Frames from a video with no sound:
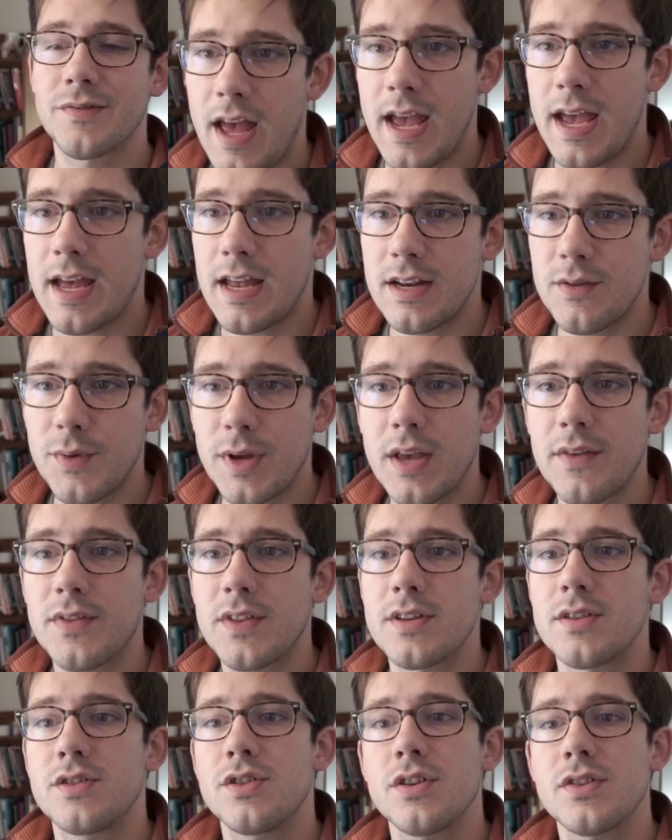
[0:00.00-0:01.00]
And we give
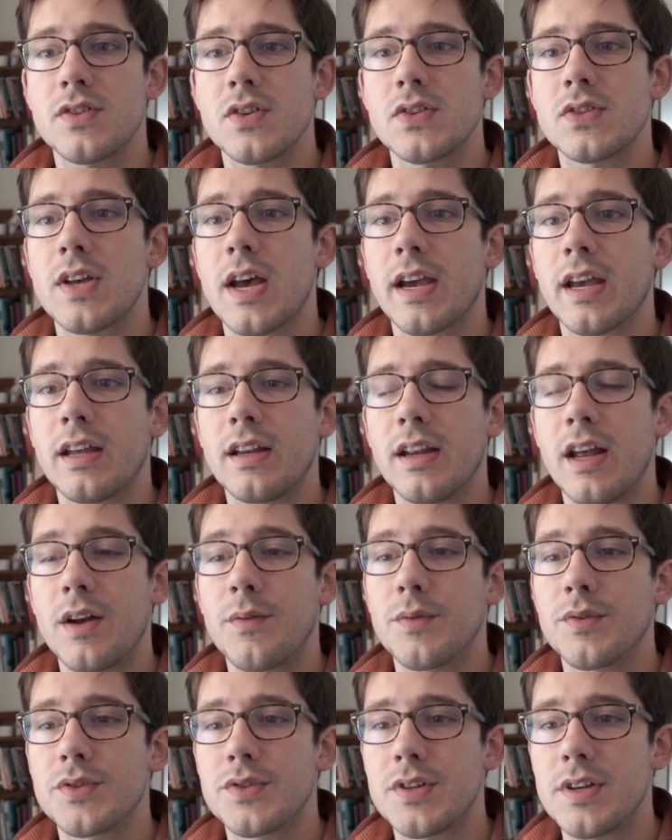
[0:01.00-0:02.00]
this just a second and
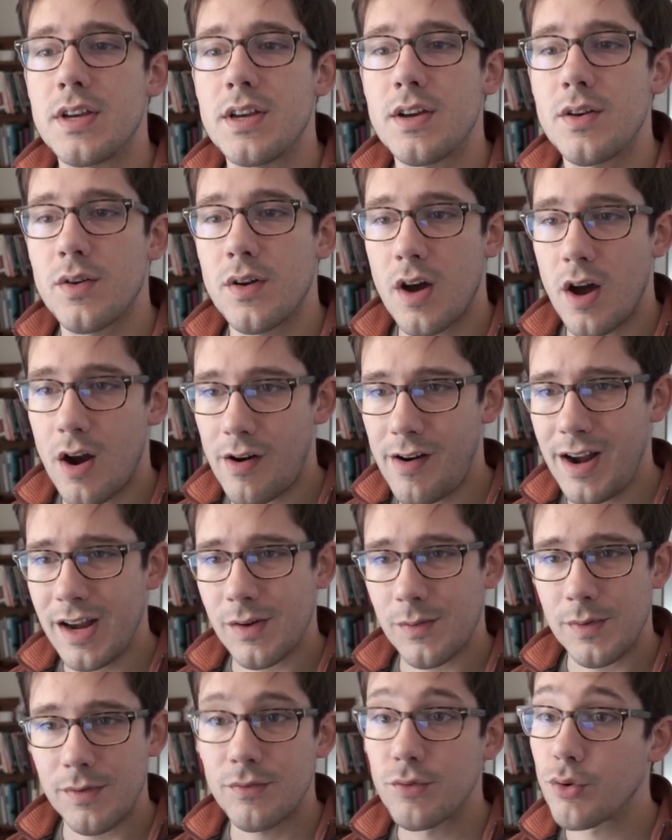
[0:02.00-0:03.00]
we'll see, all
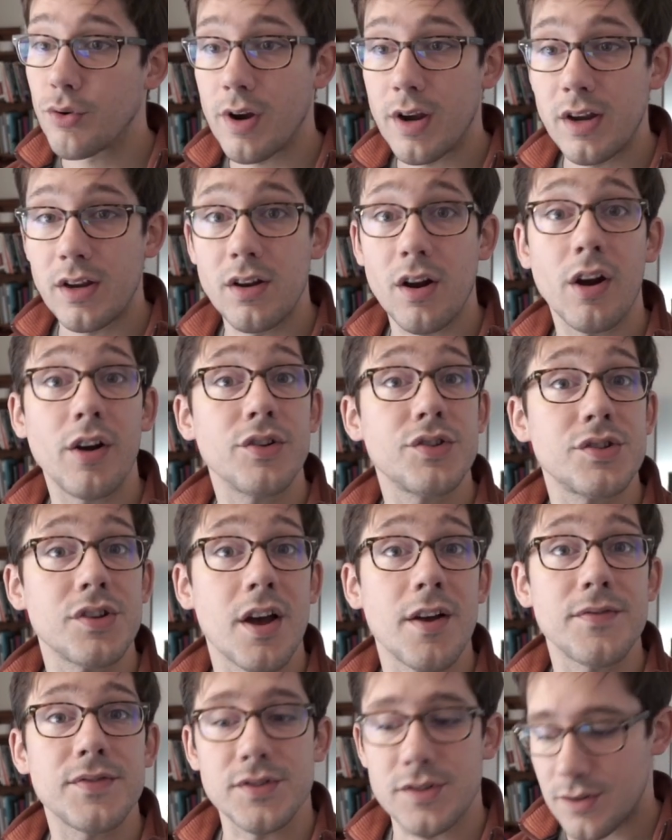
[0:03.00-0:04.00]
right, we've created our
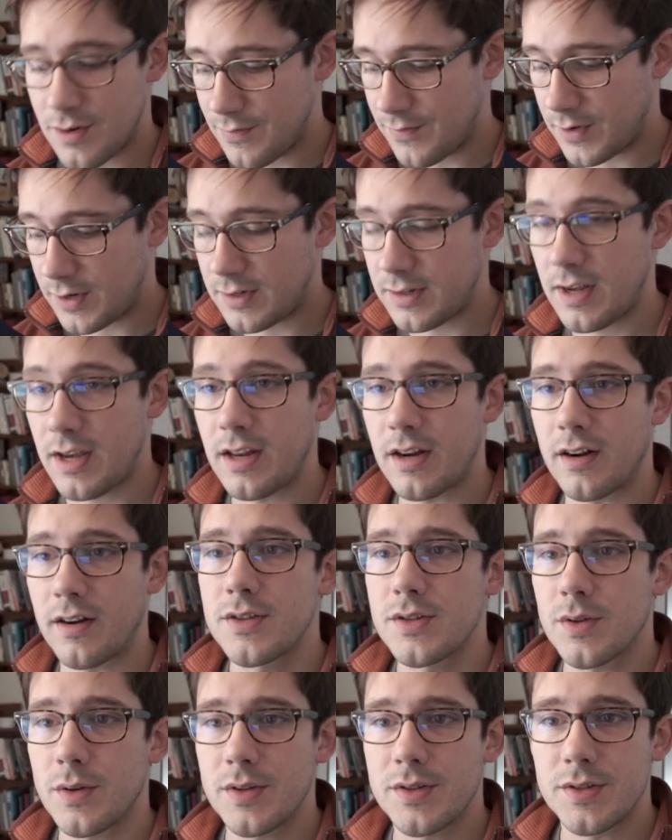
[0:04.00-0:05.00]
soft serve container.
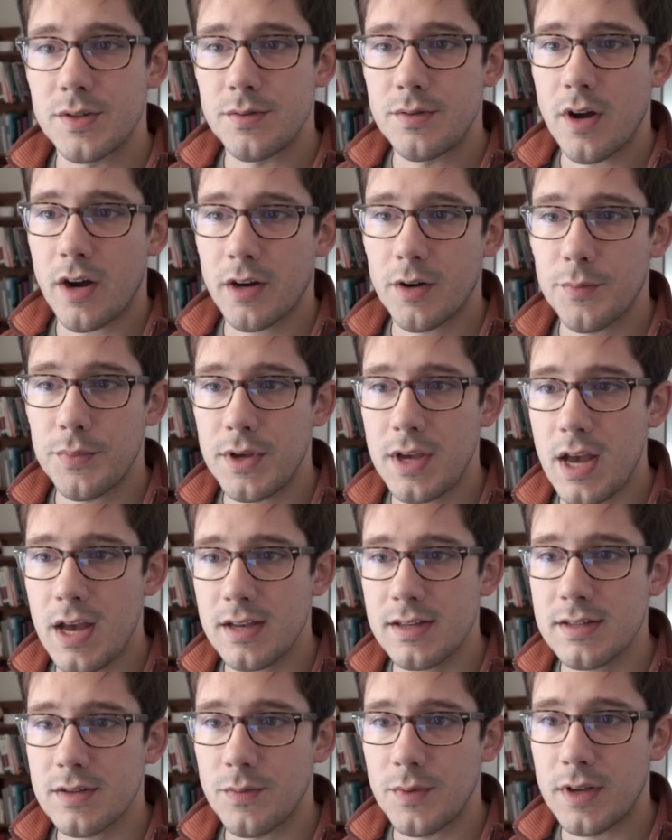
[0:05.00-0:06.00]
So let's do Docker
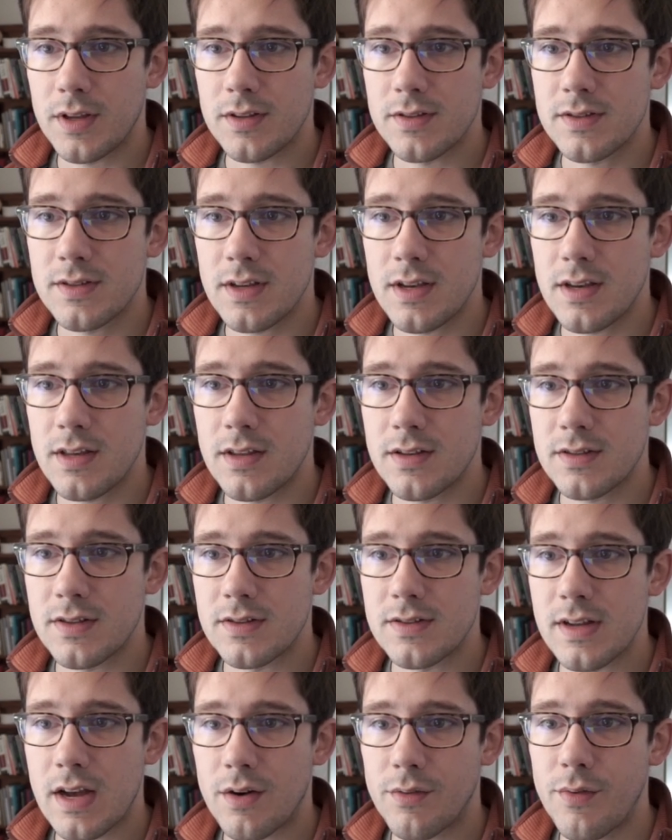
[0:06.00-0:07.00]
PS and we can see this
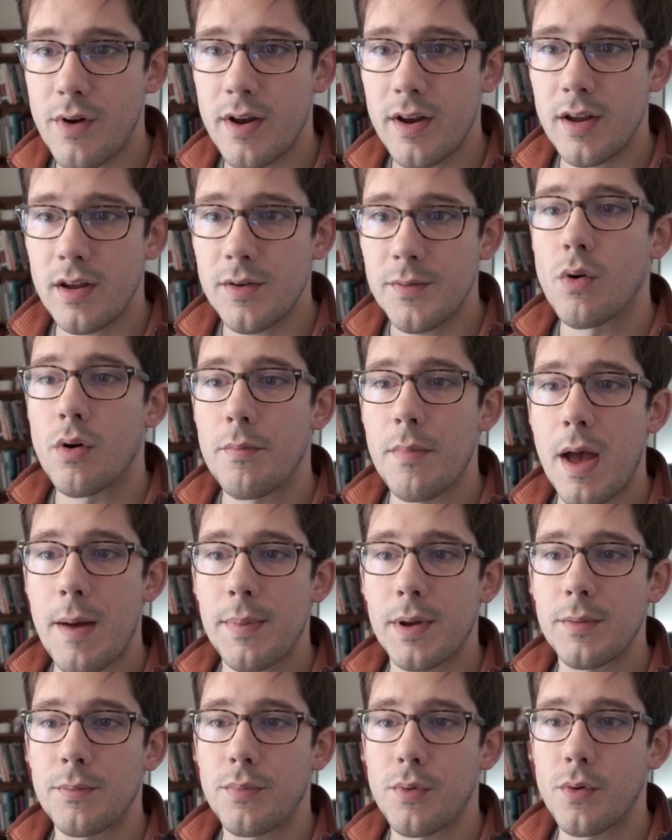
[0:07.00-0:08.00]
is now running. We're
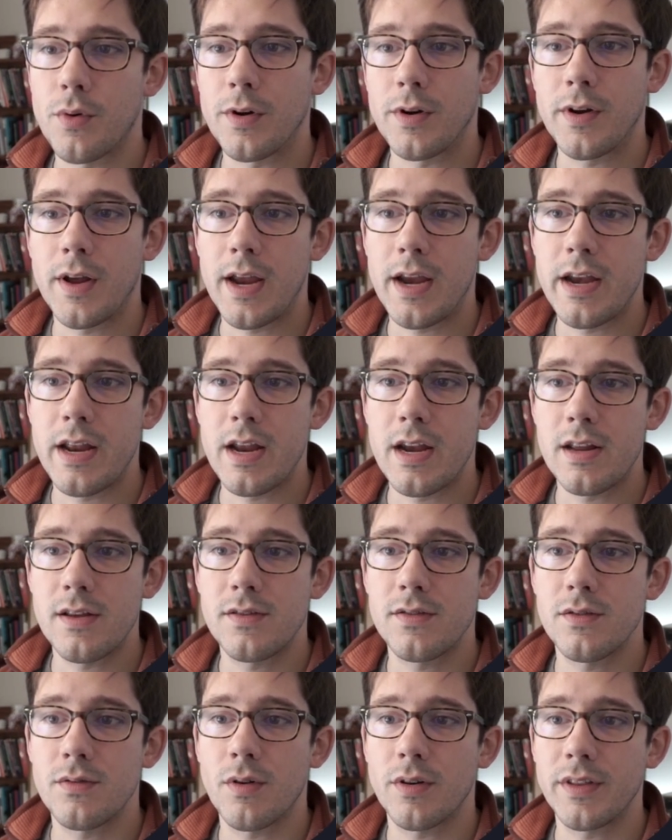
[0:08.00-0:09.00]
mapping port
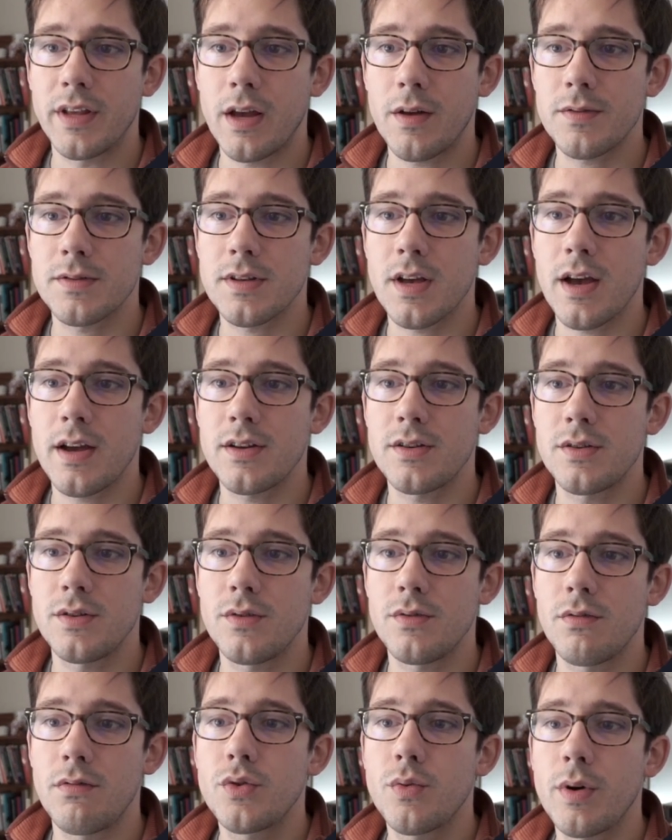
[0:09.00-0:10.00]
8082 on the outside
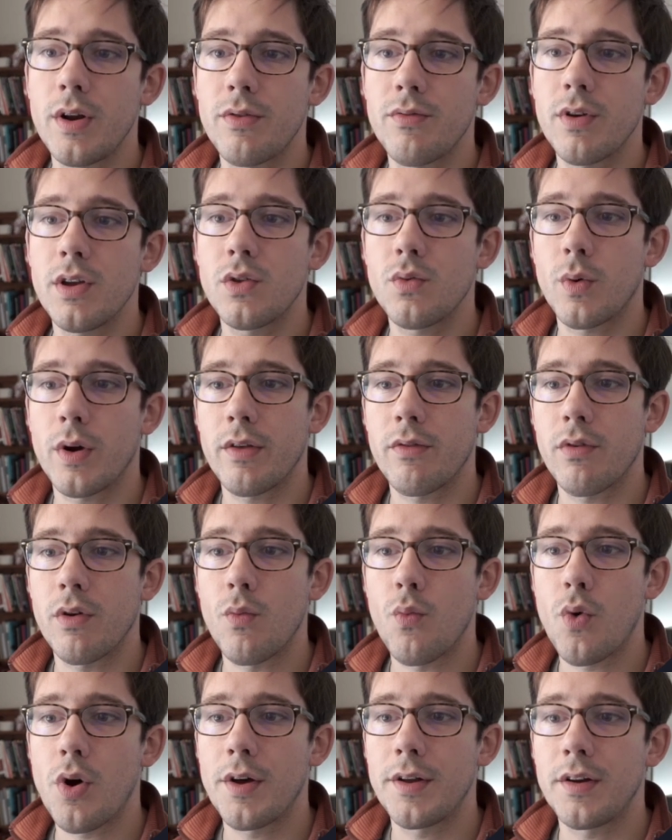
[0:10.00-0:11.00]
to
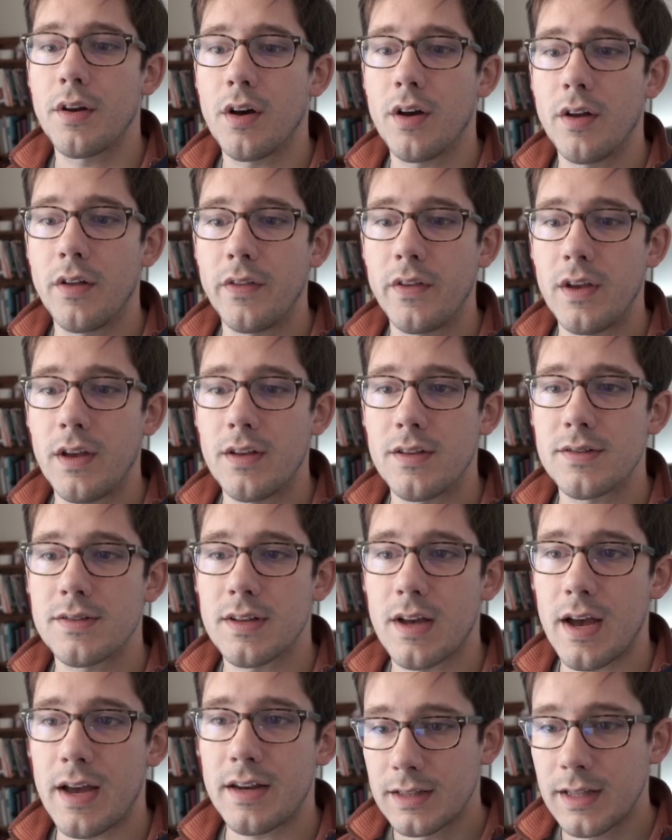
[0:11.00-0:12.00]
23231 on the inside.